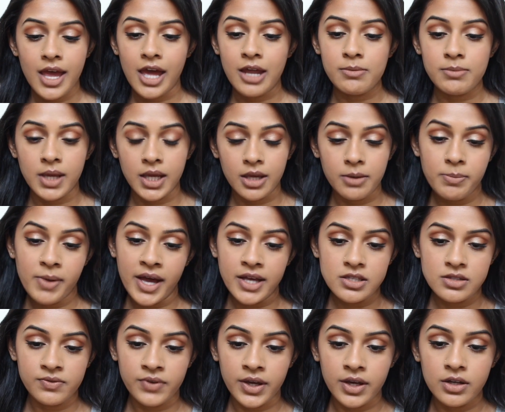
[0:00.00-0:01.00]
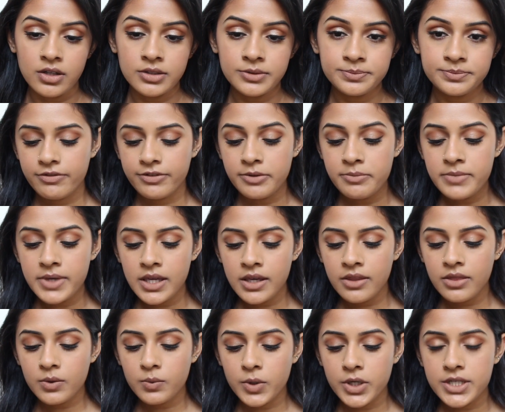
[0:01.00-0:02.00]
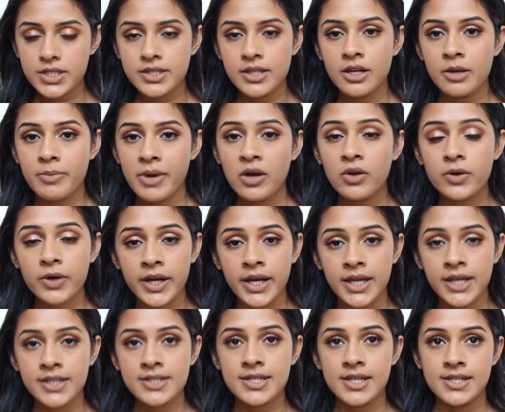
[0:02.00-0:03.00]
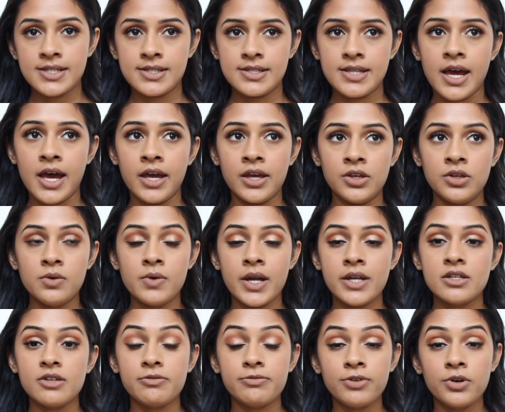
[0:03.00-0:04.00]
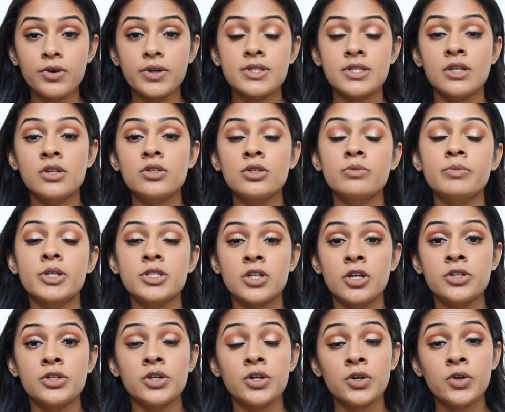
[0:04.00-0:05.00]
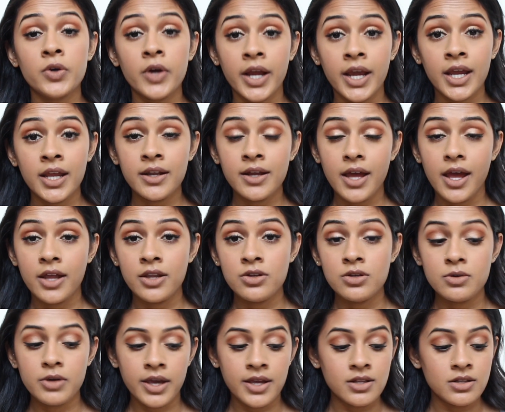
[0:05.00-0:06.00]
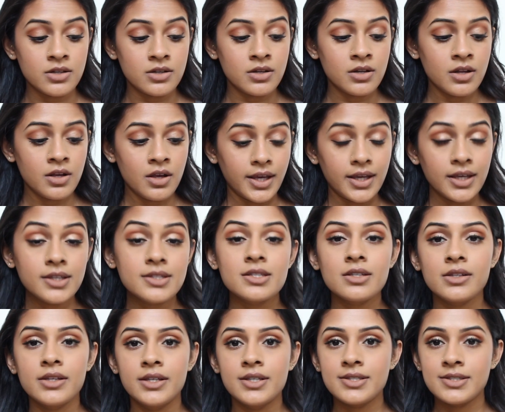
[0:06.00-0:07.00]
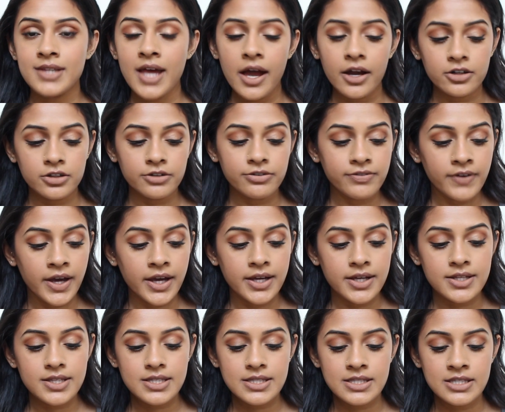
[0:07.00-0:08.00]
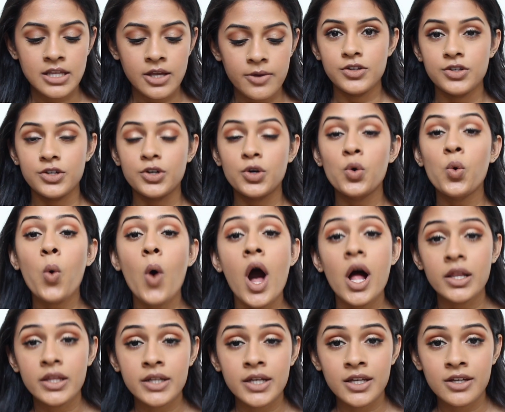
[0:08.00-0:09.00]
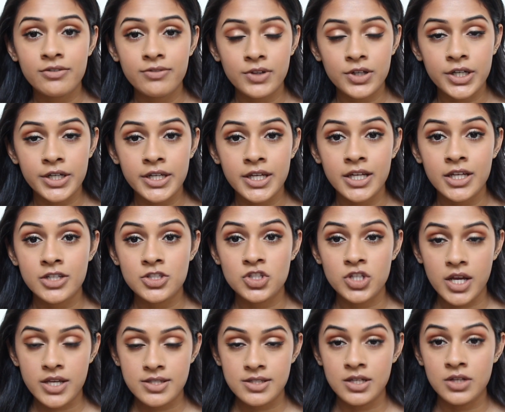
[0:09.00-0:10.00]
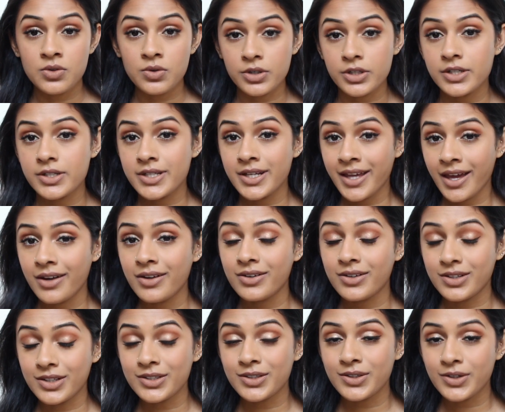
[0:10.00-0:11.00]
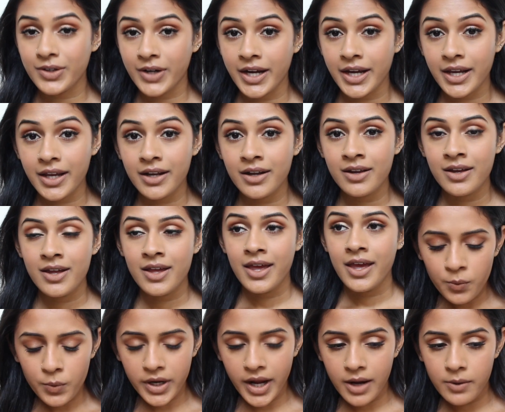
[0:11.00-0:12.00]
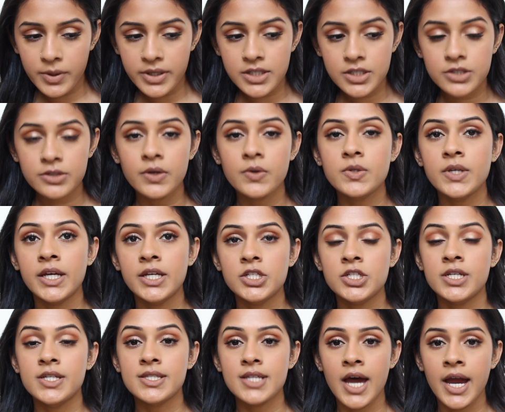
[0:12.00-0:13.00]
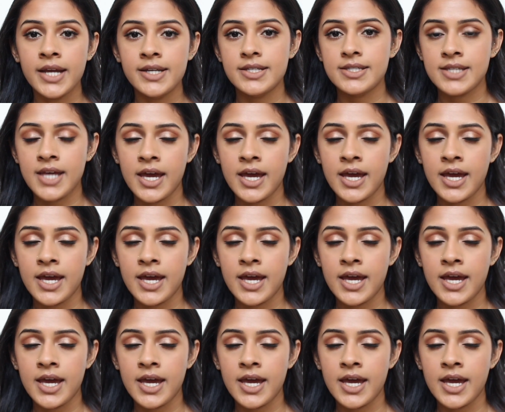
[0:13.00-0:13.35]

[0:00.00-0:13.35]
and make it pass-fail. For me, the worst thing about grades is that you end up focusing too much on your grade, and you can easily sacrifice your quality of learning just in order to get a good grade. When I went into rotations, I